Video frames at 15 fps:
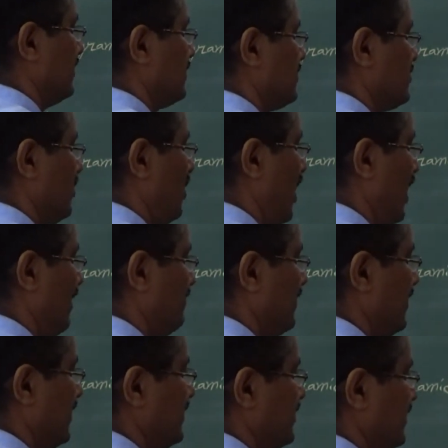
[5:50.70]
So half
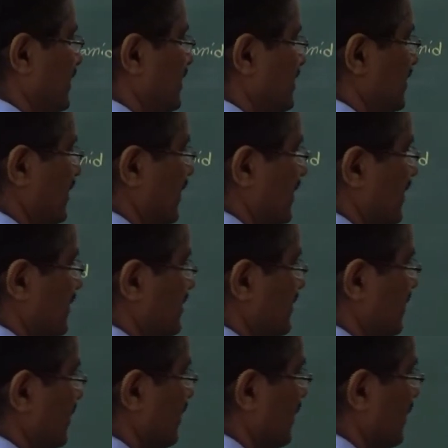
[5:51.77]
the distance, let us,